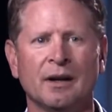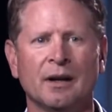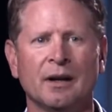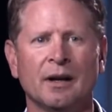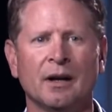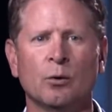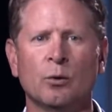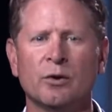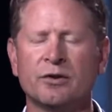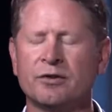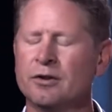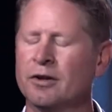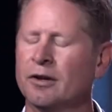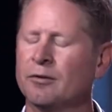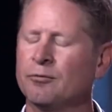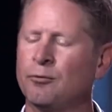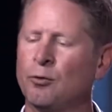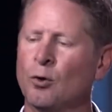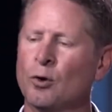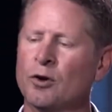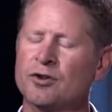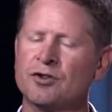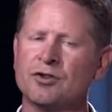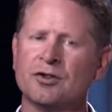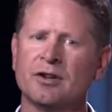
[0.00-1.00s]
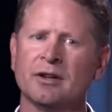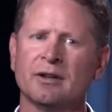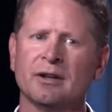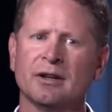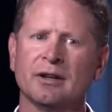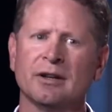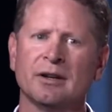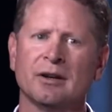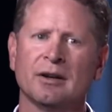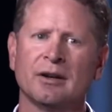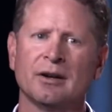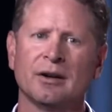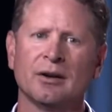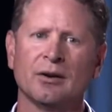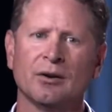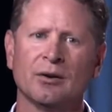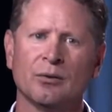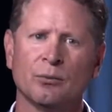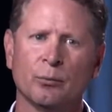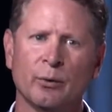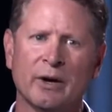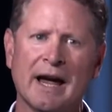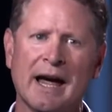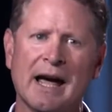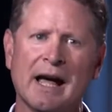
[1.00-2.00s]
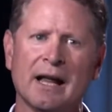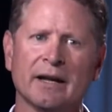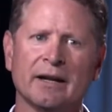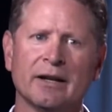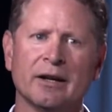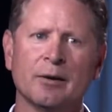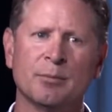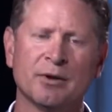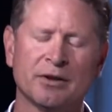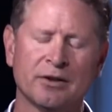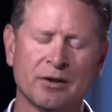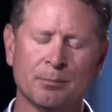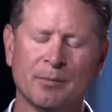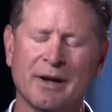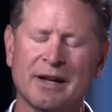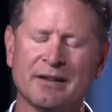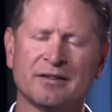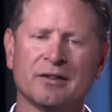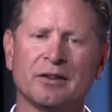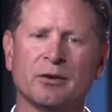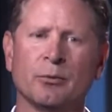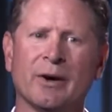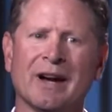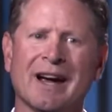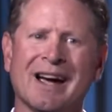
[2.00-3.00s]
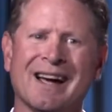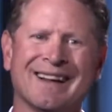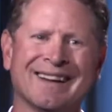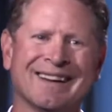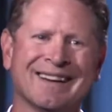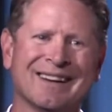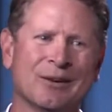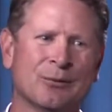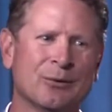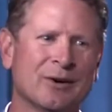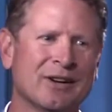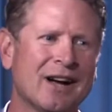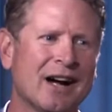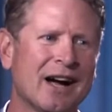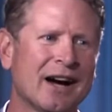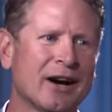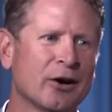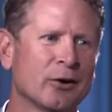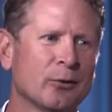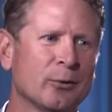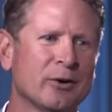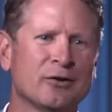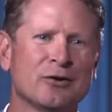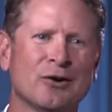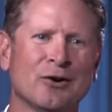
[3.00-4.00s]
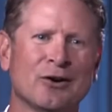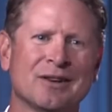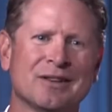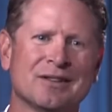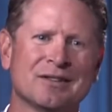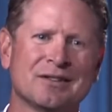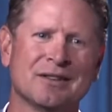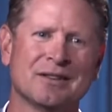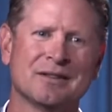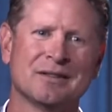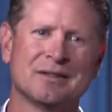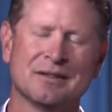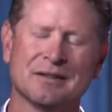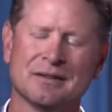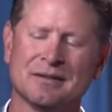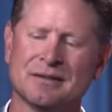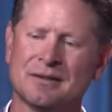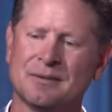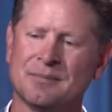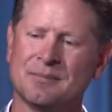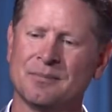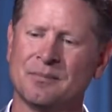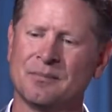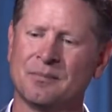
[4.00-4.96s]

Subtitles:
It was an unfortunate reality, but the messy reality when hiring returning citizens.